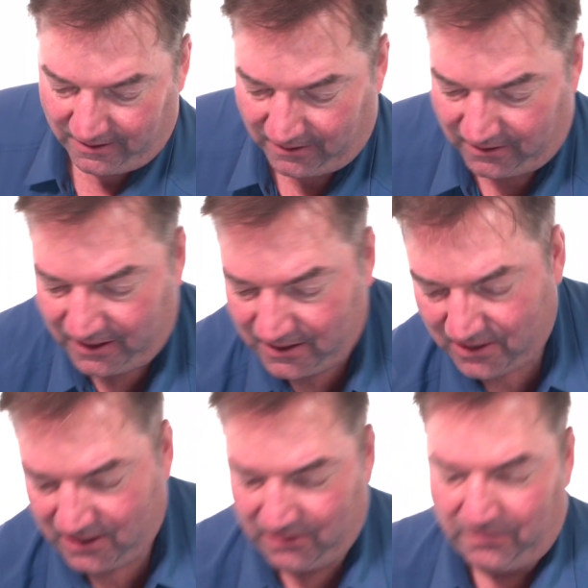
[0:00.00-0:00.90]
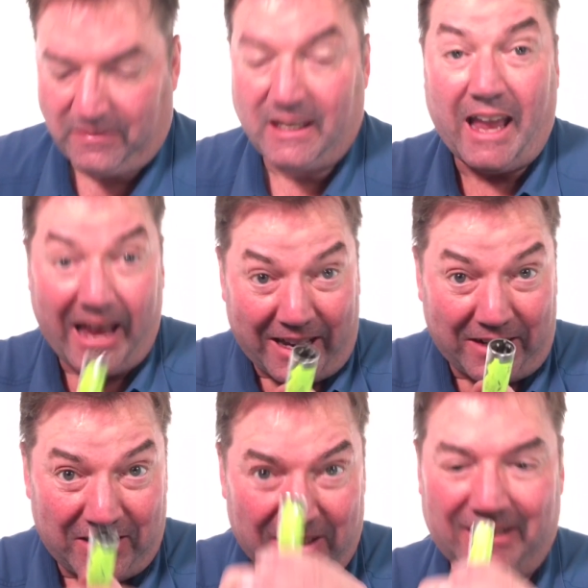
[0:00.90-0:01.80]
This
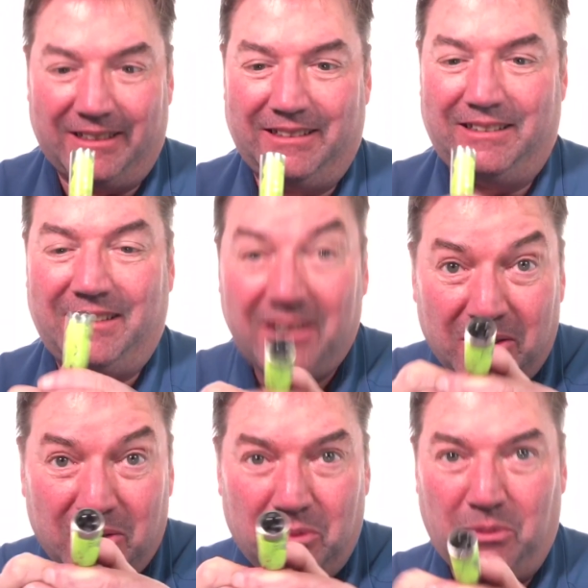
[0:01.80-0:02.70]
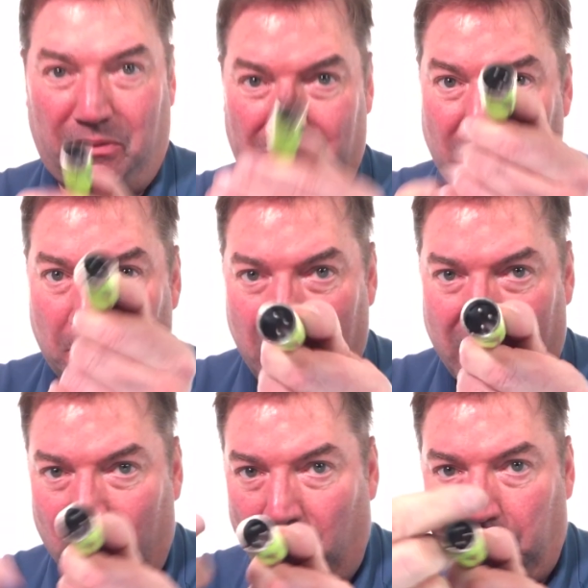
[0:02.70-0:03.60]
end with the
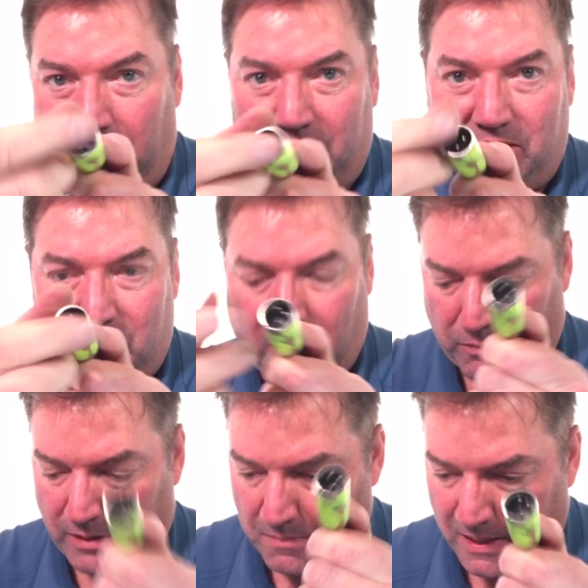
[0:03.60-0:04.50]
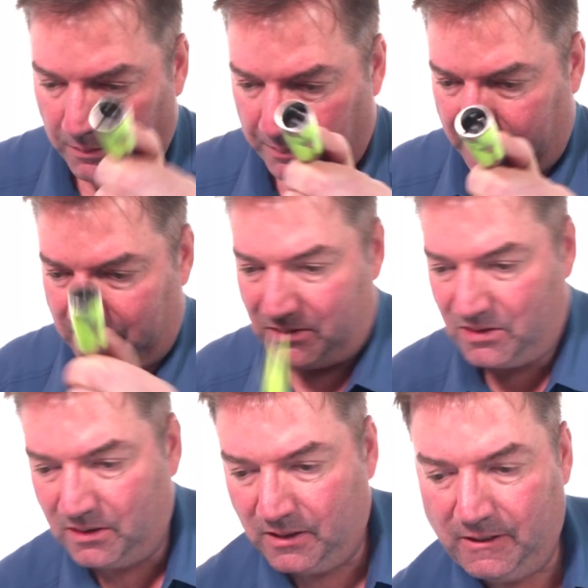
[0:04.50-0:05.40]
male pins, the 3 male
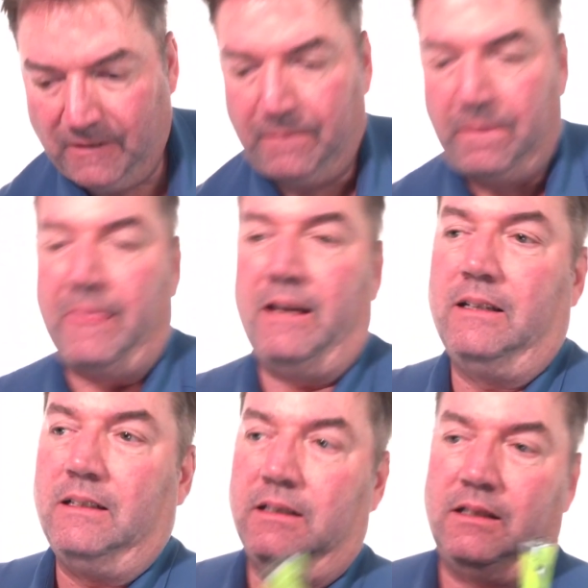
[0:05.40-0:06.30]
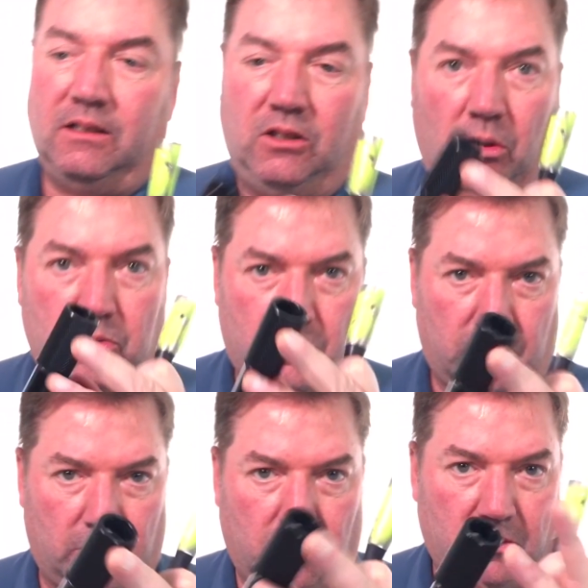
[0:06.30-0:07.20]
pins, goes
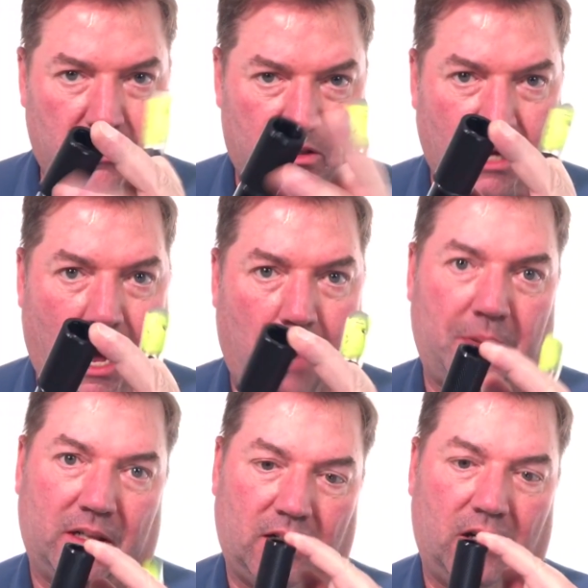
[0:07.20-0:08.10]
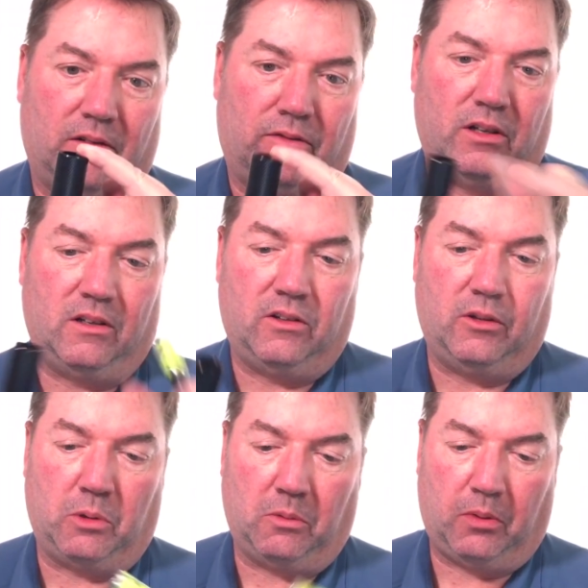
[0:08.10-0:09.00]
through the top of
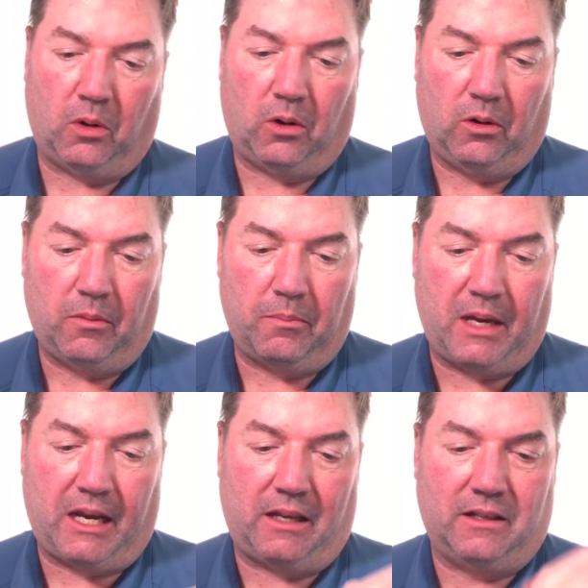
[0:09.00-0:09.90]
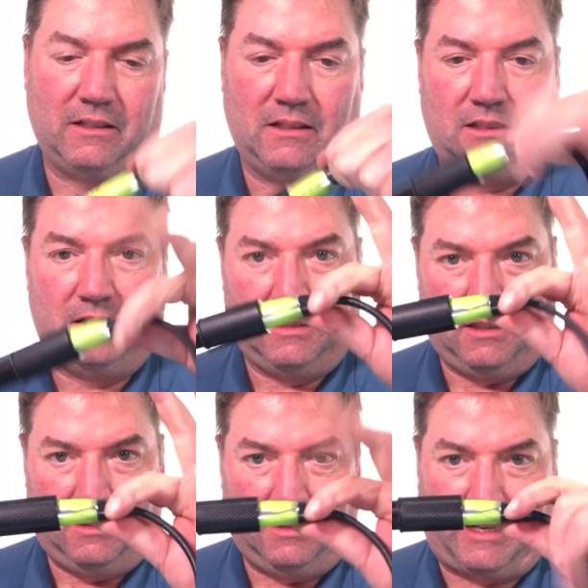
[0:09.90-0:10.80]
the boom pole mini,
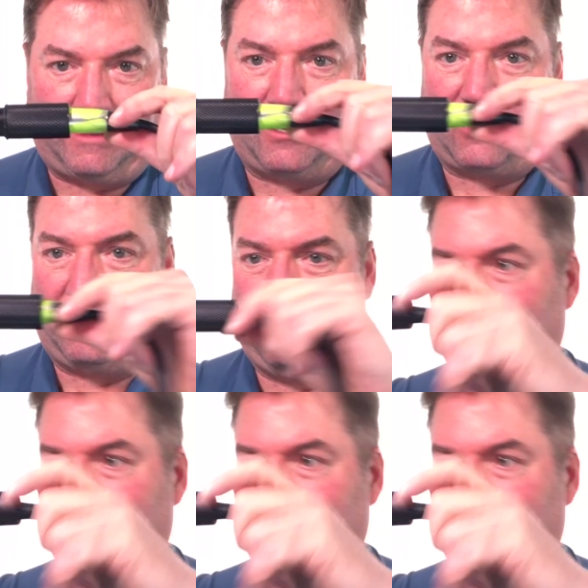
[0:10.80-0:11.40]
like this.